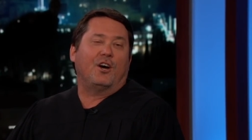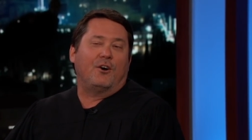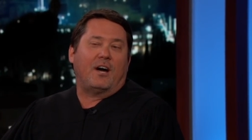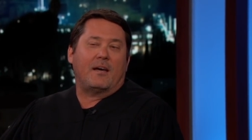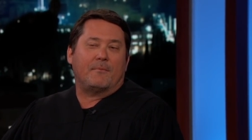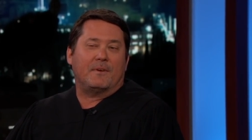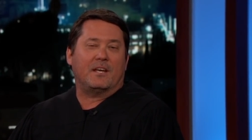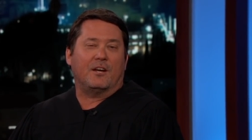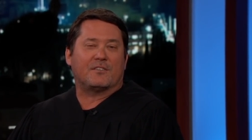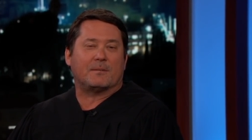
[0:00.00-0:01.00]
know, I
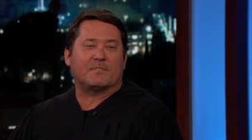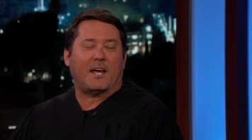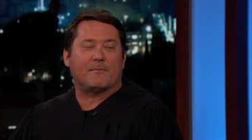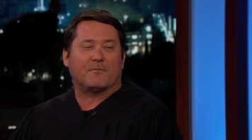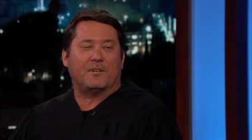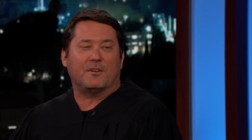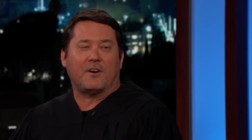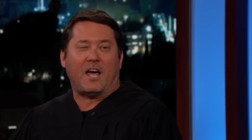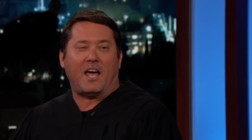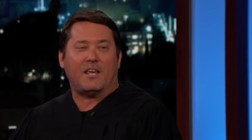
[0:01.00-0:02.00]
you know, sometimes when
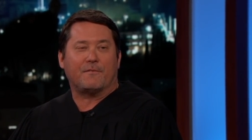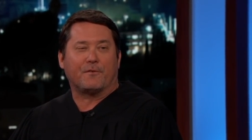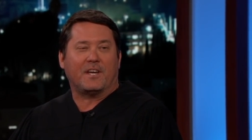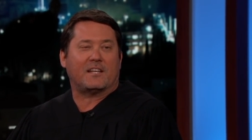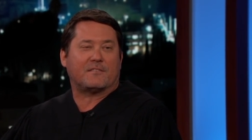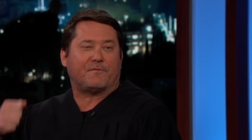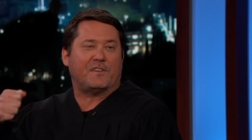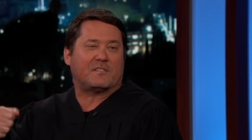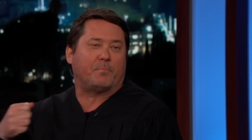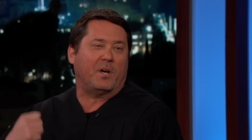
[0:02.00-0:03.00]
you're high you forget to
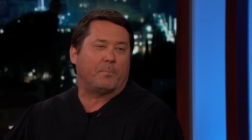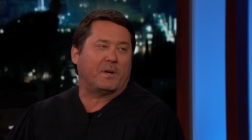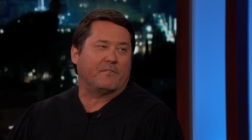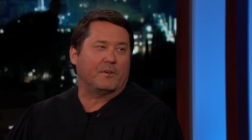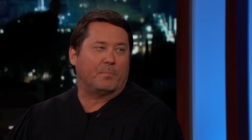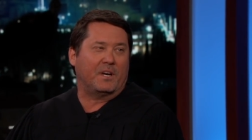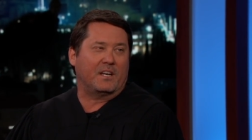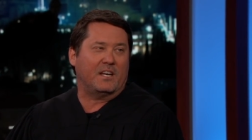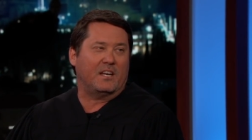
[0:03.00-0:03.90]
fist bump everybody.